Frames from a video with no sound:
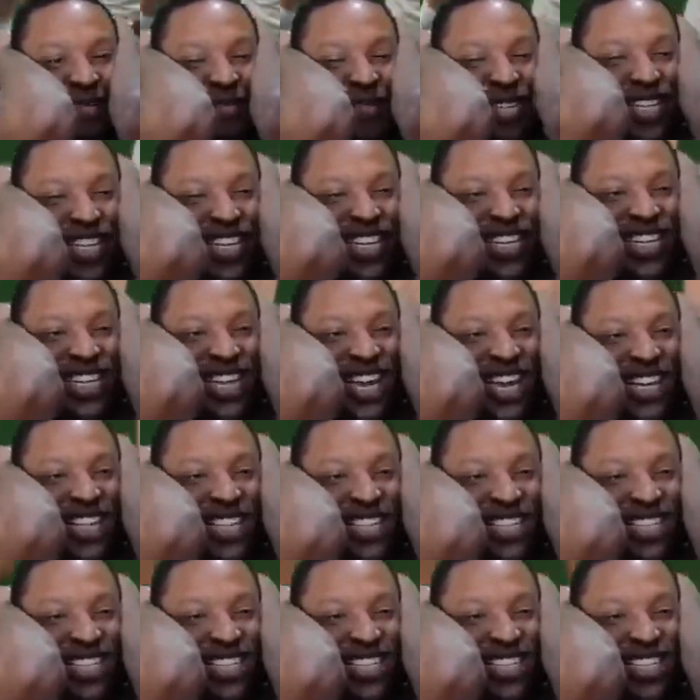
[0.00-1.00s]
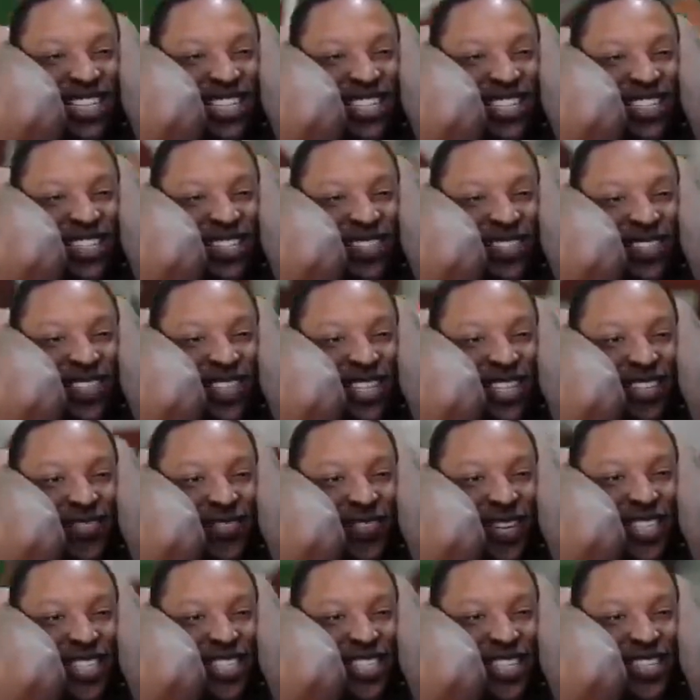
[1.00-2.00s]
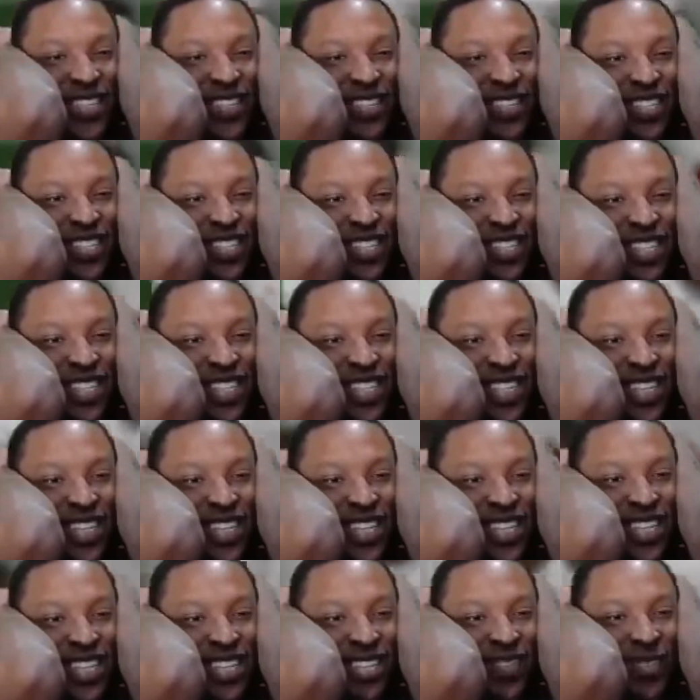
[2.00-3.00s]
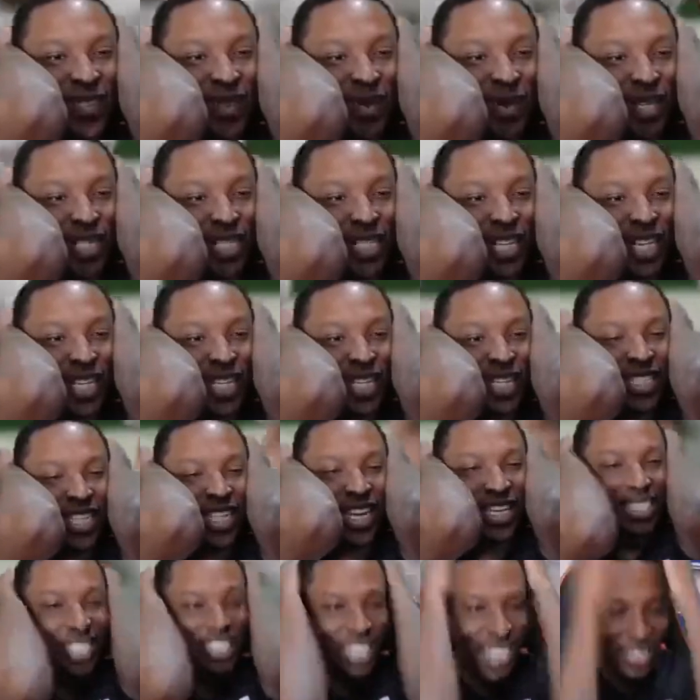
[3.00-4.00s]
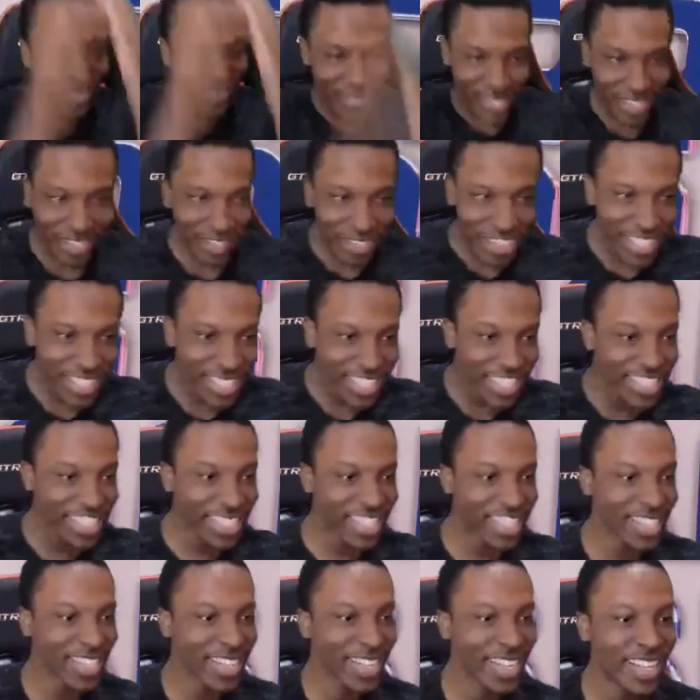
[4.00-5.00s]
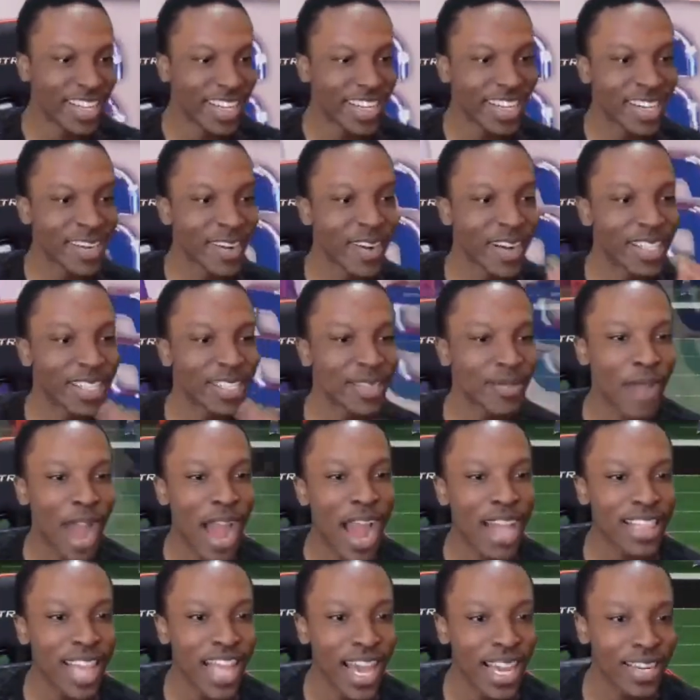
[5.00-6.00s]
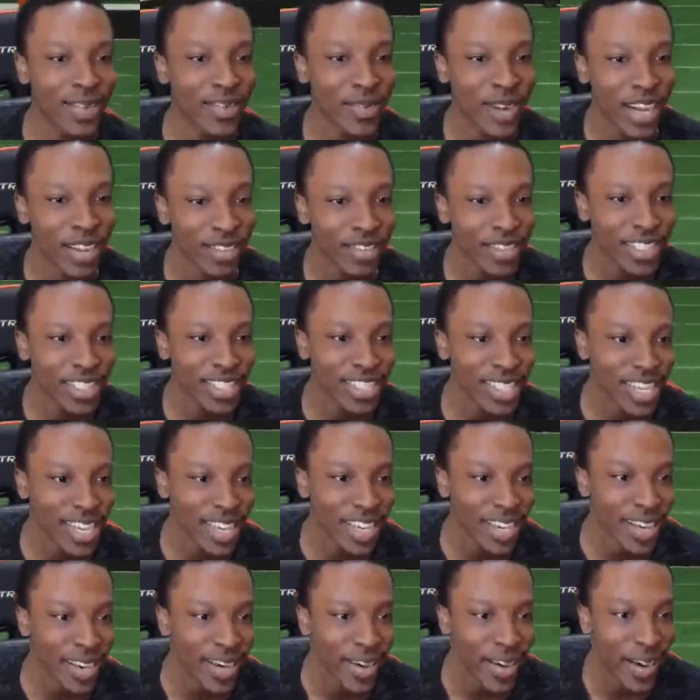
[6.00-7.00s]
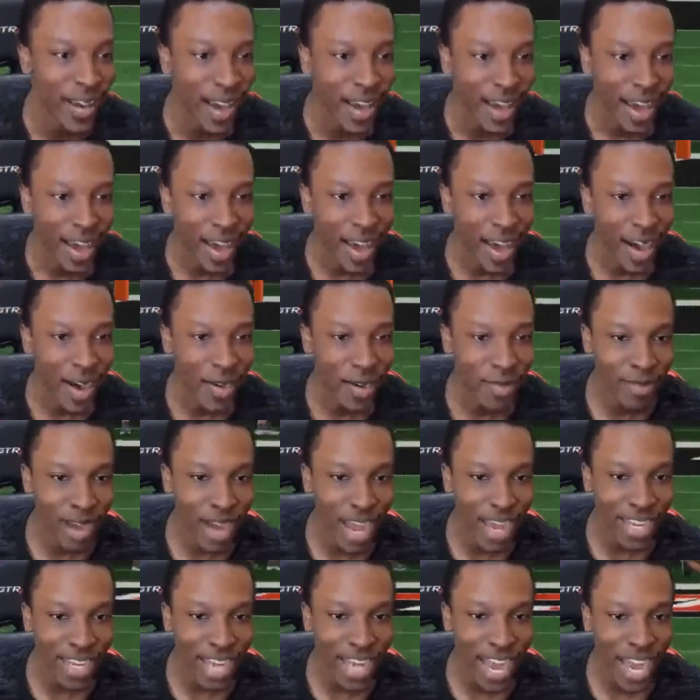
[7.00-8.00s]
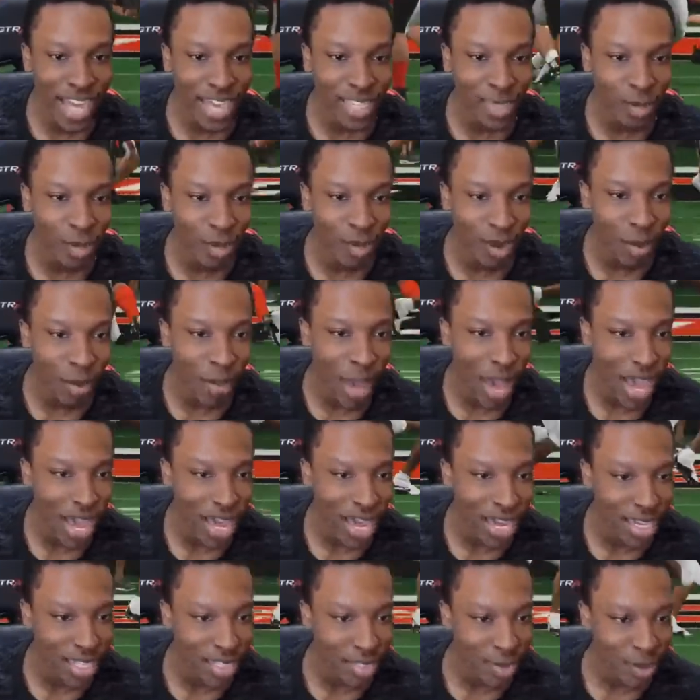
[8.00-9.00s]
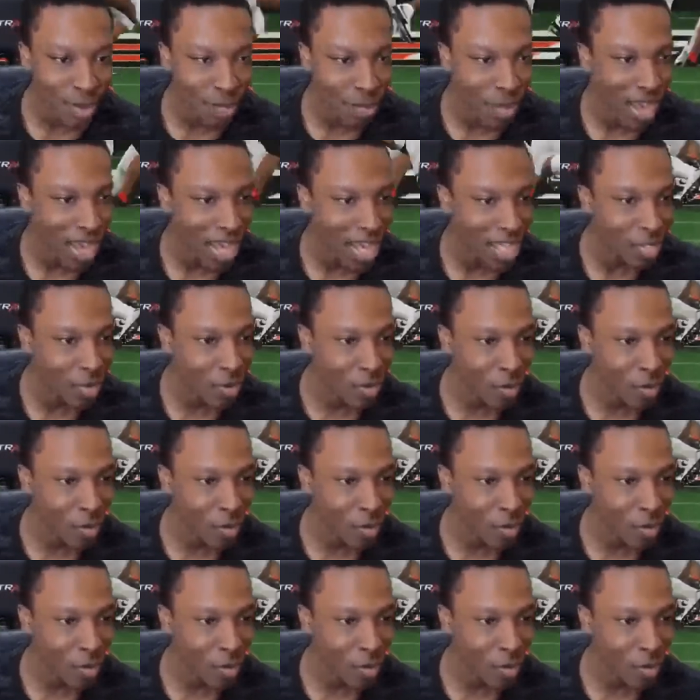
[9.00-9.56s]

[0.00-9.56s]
I mean, did he get in the, you know what I'm saying, the red zone? What am I saying? The touchdown? did he cross the pie line or whatever? Oh my gosh, bro. What a pass. What a pass.